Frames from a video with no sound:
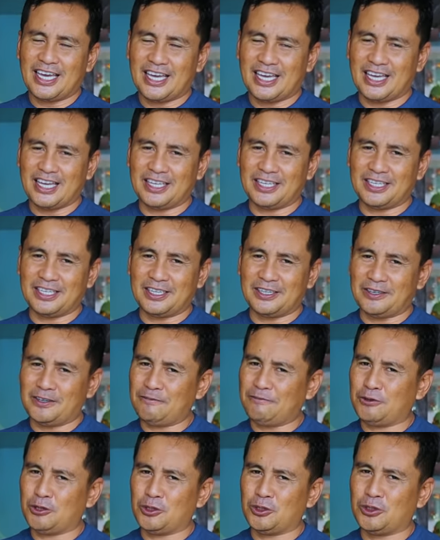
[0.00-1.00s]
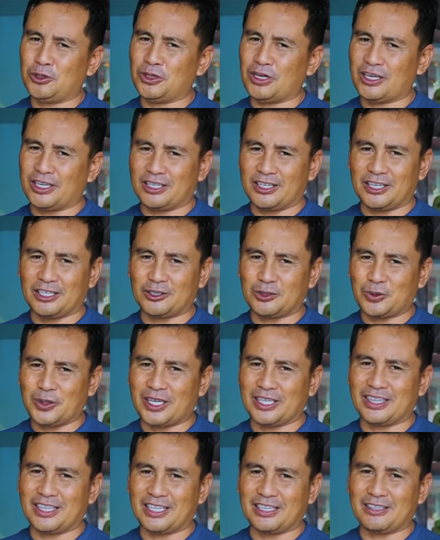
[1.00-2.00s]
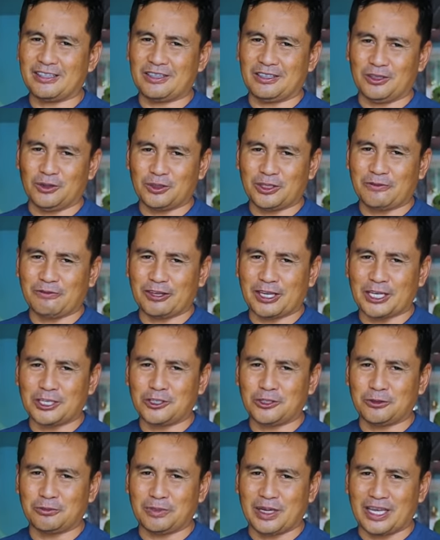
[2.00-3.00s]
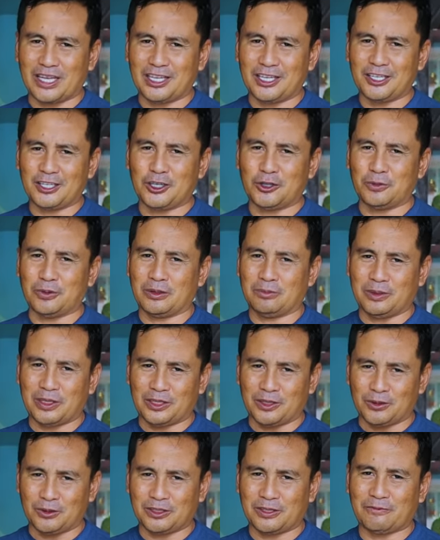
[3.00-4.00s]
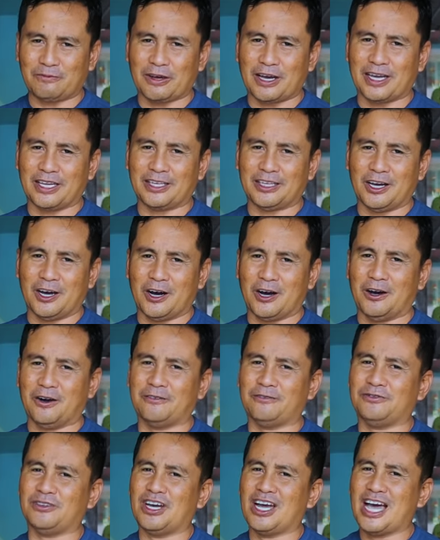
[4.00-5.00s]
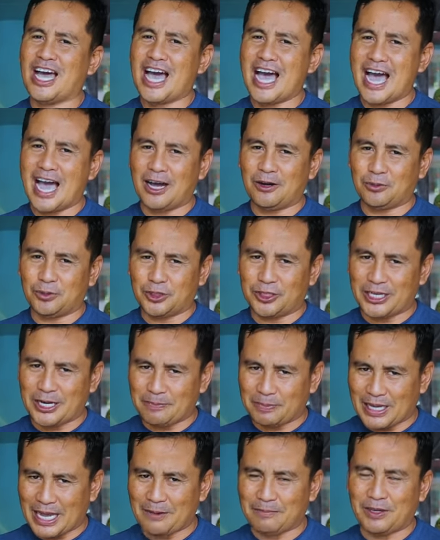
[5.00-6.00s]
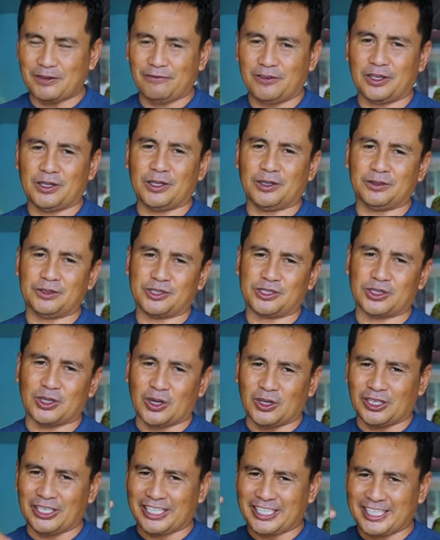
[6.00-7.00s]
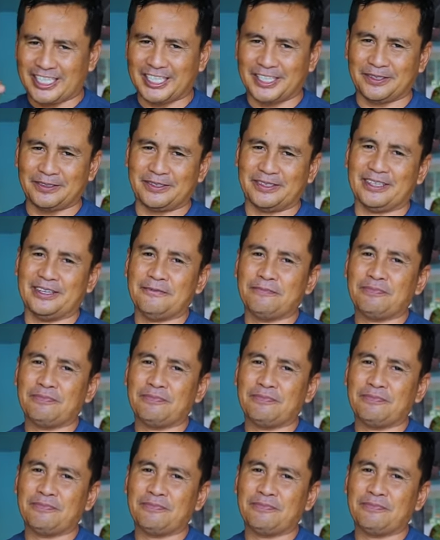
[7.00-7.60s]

And if you are going to hit that notification bell, you will be notified of our upcoming videos only here